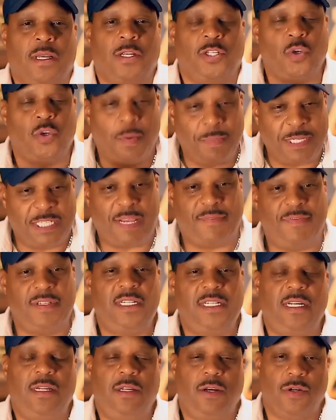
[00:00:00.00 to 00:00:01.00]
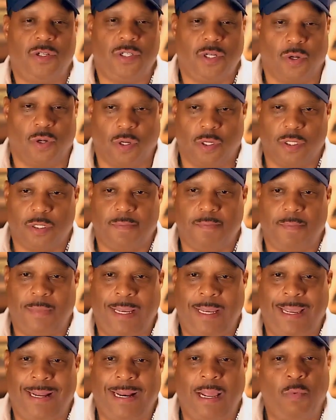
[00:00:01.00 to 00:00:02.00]
So I'm 17 years old,
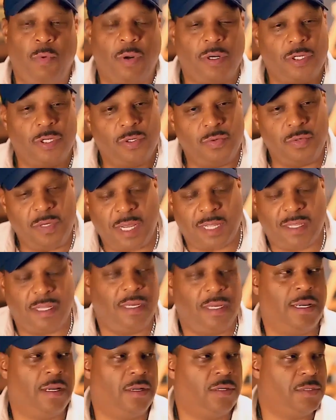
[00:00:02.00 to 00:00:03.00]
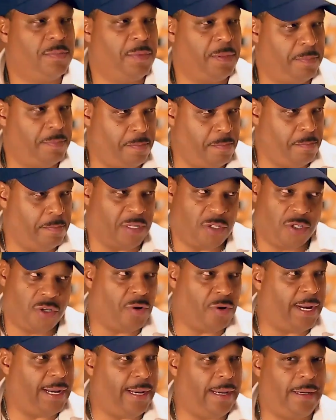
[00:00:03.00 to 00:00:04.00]
and I want to do nothing else but
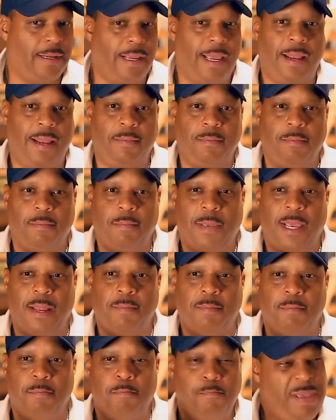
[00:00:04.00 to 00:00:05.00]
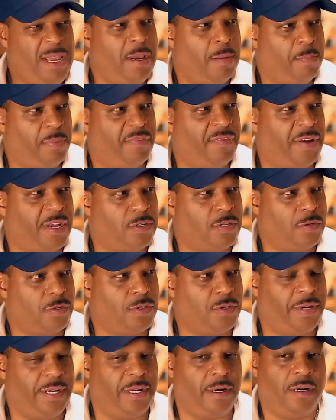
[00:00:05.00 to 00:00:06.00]
trade and be a professional
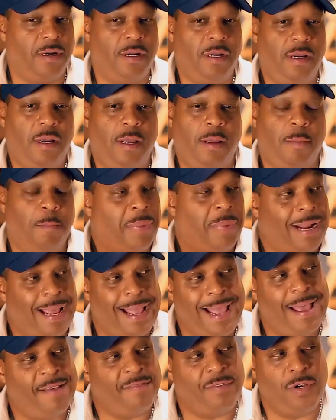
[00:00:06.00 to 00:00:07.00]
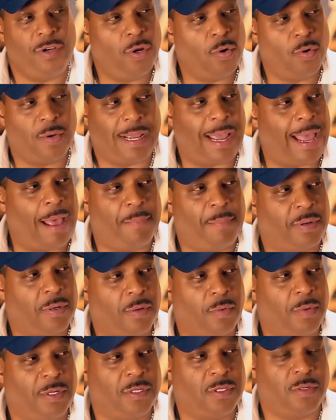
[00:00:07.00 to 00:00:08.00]
trader. But I have no
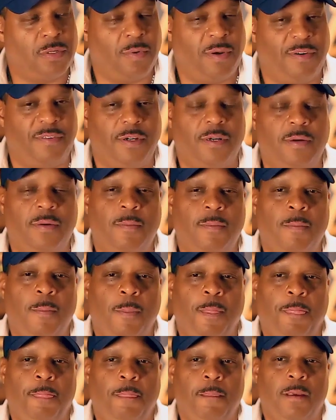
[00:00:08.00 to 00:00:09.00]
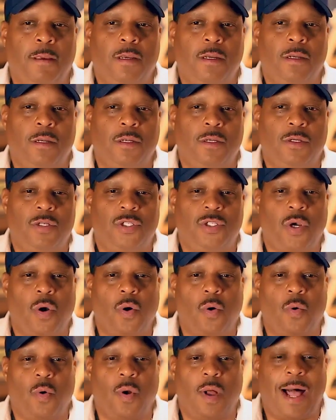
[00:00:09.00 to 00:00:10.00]
capital whatsoever.
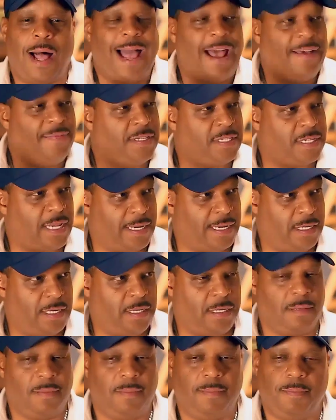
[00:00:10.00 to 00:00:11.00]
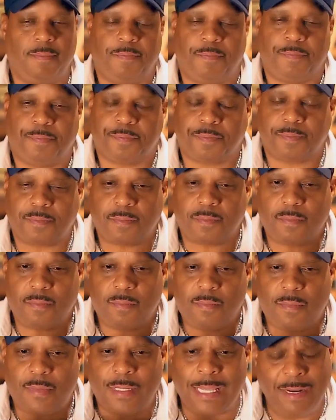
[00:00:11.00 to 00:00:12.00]
So I had this idea.
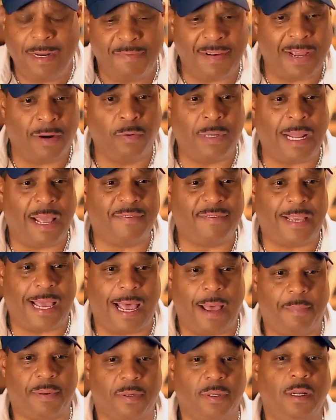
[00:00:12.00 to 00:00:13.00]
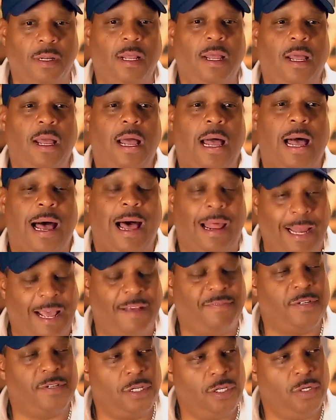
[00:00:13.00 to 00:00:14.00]
If I don't have capital, I'll
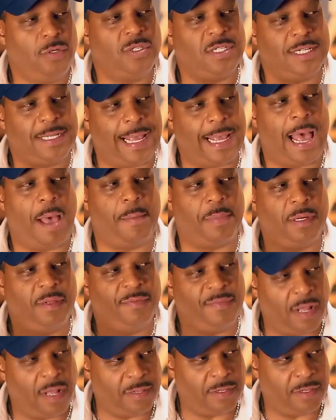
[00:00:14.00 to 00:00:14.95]
have to use the capital of